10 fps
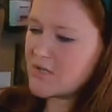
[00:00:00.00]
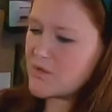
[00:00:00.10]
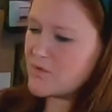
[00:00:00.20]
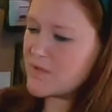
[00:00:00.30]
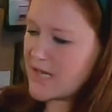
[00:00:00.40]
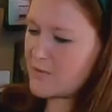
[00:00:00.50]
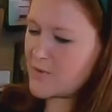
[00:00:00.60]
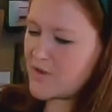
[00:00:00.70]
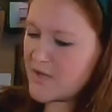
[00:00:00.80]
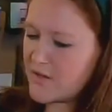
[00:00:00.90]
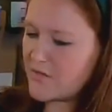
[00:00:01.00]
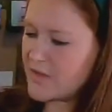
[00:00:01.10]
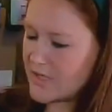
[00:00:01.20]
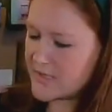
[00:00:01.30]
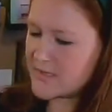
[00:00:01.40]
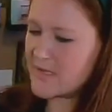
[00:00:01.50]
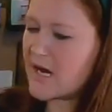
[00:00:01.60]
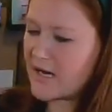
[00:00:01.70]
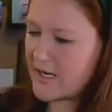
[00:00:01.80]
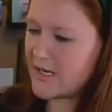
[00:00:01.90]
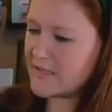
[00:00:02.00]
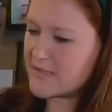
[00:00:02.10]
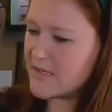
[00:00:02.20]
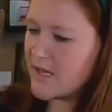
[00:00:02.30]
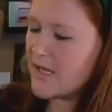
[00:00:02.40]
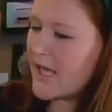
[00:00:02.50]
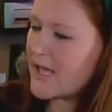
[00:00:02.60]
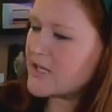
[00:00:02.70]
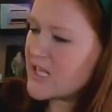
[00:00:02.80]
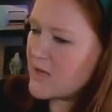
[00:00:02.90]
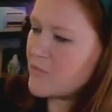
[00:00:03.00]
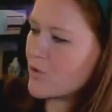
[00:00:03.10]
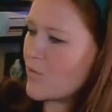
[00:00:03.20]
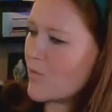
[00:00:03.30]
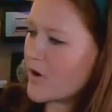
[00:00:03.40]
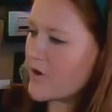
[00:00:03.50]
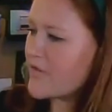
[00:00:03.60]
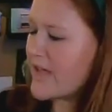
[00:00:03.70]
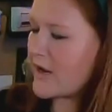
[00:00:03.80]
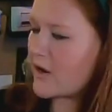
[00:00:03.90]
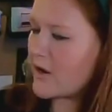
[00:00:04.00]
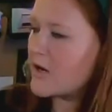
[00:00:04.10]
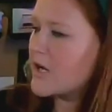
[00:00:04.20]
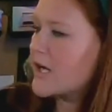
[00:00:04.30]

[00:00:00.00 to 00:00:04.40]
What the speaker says: as you stay within these lines and keep your work there.